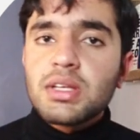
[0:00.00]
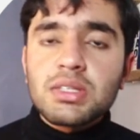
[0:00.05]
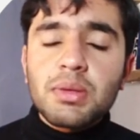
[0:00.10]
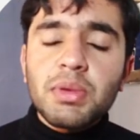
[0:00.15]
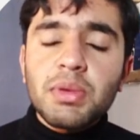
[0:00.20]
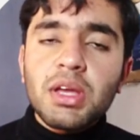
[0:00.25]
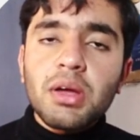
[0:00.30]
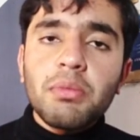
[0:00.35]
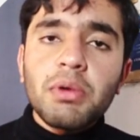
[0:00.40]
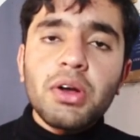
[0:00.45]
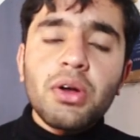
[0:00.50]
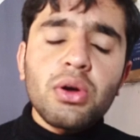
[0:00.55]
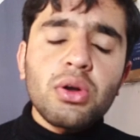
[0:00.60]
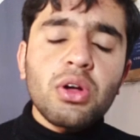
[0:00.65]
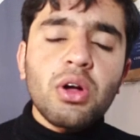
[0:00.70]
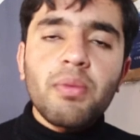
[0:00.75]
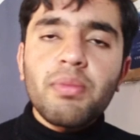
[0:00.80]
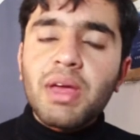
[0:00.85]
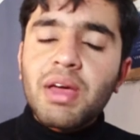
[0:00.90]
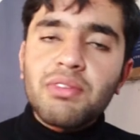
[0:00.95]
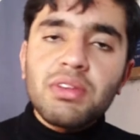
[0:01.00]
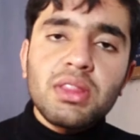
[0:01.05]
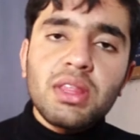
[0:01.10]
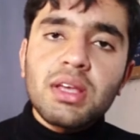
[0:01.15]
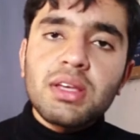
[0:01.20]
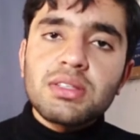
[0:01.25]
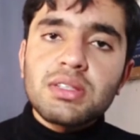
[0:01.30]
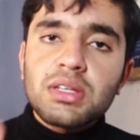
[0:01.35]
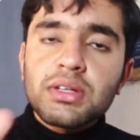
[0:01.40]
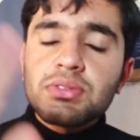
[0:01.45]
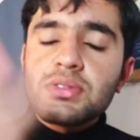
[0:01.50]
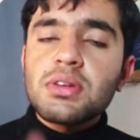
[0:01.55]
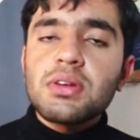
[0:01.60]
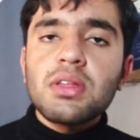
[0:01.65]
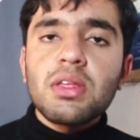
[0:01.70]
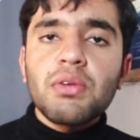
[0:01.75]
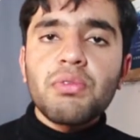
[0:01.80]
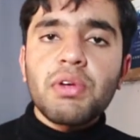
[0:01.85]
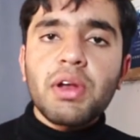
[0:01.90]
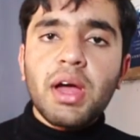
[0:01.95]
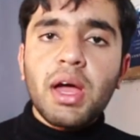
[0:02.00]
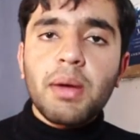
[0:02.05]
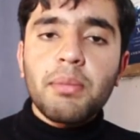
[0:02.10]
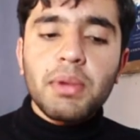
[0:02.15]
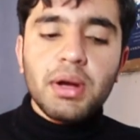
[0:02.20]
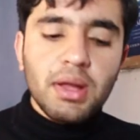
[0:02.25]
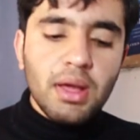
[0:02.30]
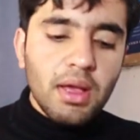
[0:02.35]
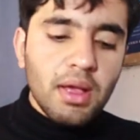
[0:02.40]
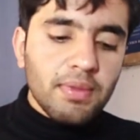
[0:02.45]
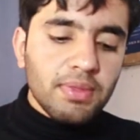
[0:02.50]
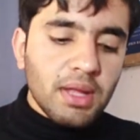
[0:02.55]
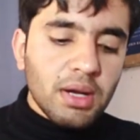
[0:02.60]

samikamar.com. Everything is listed there for IMAT.